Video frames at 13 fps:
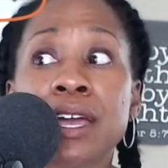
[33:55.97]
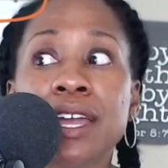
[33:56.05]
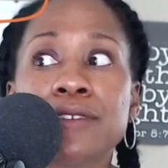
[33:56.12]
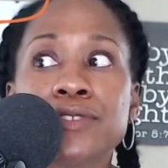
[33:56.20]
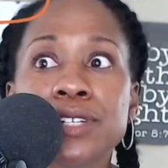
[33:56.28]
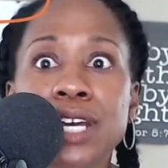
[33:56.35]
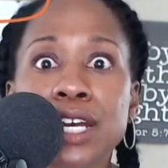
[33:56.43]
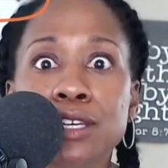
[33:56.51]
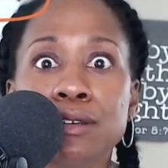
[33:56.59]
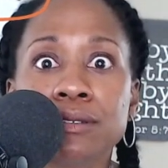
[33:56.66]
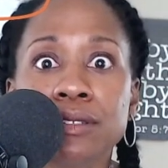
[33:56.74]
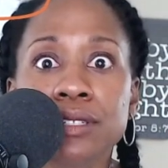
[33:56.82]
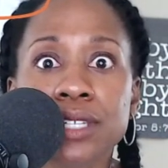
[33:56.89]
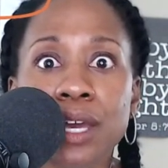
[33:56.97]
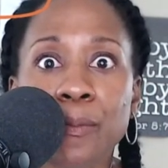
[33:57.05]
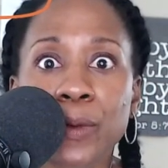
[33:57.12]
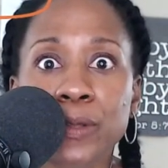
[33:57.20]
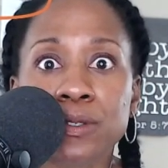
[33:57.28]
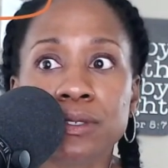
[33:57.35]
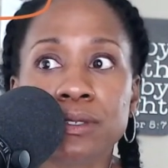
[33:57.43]
If they're not using the
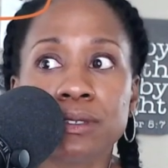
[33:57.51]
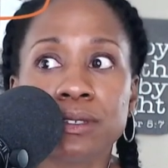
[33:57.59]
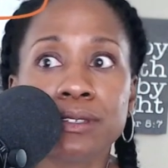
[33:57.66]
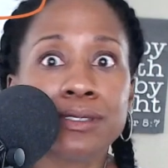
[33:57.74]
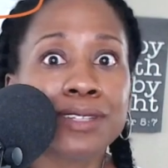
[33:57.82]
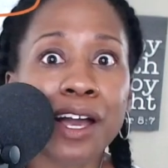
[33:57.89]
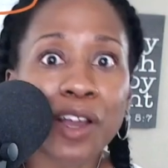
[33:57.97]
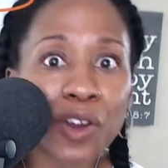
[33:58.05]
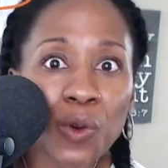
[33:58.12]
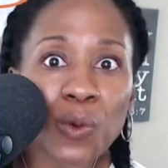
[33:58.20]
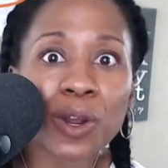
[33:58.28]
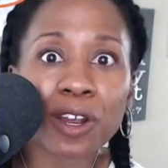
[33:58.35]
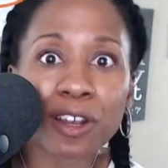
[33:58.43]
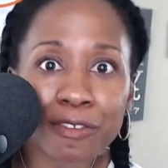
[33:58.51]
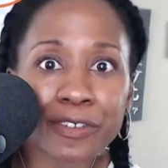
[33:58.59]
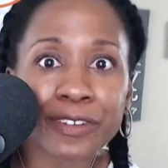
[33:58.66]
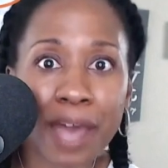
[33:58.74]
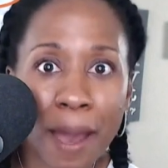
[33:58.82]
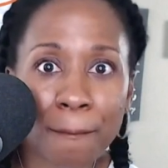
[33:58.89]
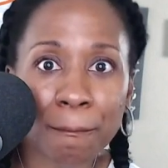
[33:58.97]
templates, it's not going to work for
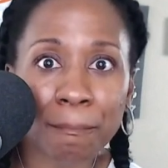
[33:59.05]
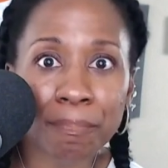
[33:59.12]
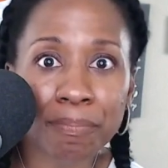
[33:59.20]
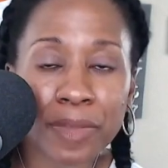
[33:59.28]
them.